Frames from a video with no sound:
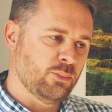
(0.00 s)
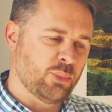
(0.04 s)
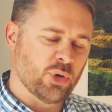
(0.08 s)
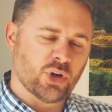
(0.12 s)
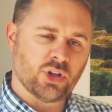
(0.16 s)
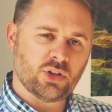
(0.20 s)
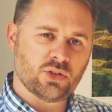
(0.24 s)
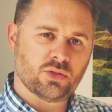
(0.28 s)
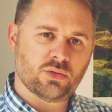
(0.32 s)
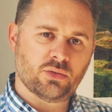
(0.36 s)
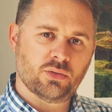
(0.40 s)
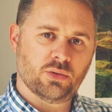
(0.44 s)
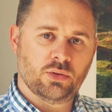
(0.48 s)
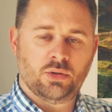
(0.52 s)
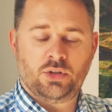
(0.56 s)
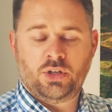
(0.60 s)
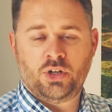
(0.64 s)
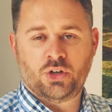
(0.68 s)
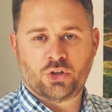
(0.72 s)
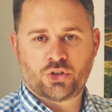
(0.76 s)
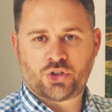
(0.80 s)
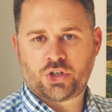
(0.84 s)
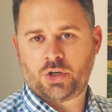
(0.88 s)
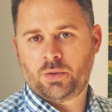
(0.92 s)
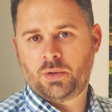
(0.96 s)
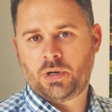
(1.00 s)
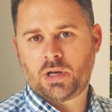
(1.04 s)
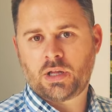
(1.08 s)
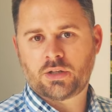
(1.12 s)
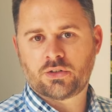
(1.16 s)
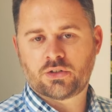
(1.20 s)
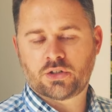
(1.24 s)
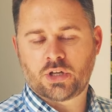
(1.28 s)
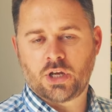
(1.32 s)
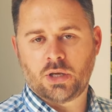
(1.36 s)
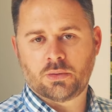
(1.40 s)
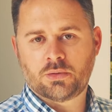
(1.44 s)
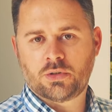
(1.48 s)
But it's, you know, shooting
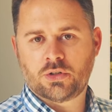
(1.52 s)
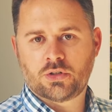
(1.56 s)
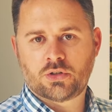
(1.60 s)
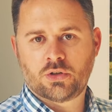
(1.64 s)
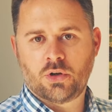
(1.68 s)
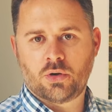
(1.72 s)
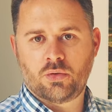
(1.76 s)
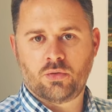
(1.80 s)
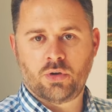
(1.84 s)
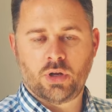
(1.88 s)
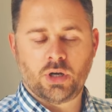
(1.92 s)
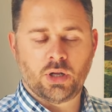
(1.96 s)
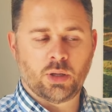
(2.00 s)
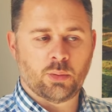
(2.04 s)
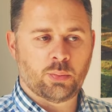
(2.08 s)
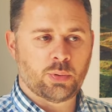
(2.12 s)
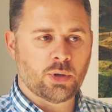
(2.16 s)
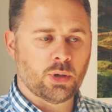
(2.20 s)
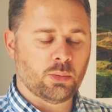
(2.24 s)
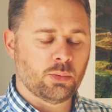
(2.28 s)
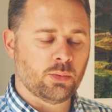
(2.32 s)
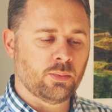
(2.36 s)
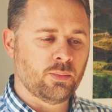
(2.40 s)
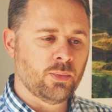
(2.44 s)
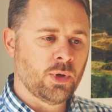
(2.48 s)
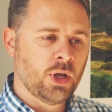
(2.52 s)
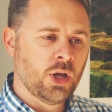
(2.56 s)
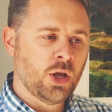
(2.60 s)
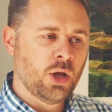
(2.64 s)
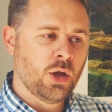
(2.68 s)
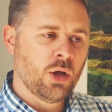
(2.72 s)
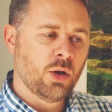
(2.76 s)
landscapes, it's not really a problem.